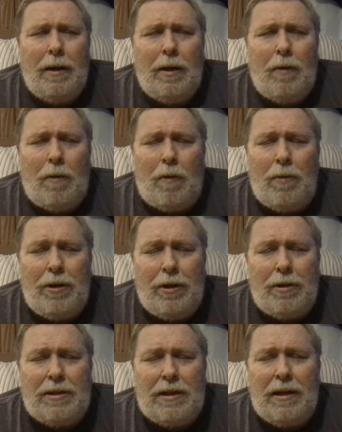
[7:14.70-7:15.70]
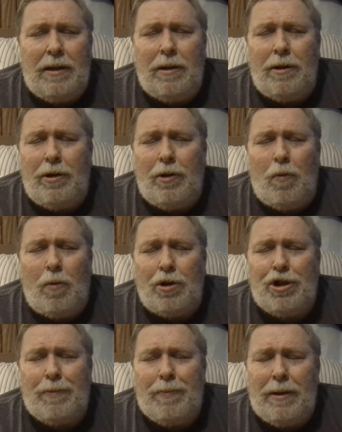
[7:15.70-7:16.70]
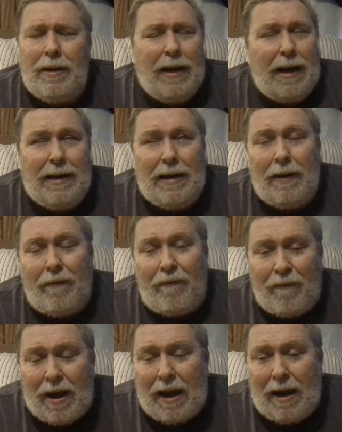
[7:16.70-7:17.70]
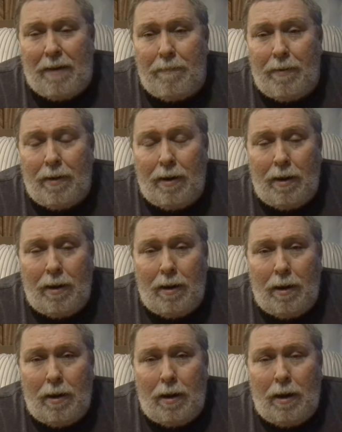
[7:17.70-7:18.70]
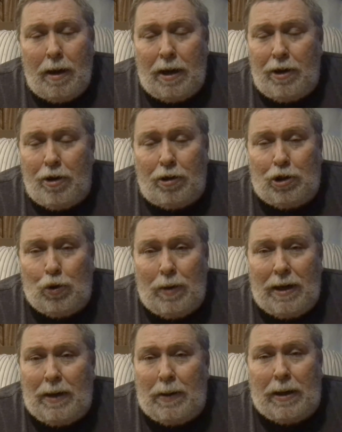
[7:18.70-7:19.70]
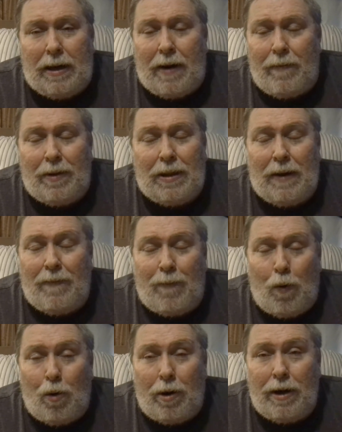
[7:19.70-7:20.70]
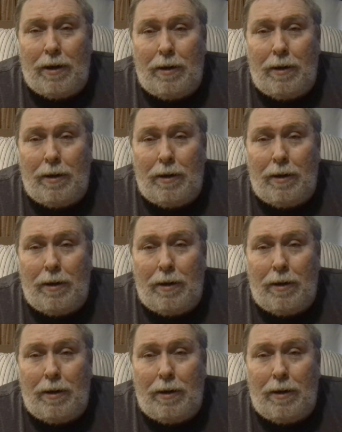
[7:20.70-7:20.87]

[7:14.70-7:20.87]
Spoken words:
Well, when you're sitting there and you're worshiping the idea of fame, and you'll do anything and everything for it,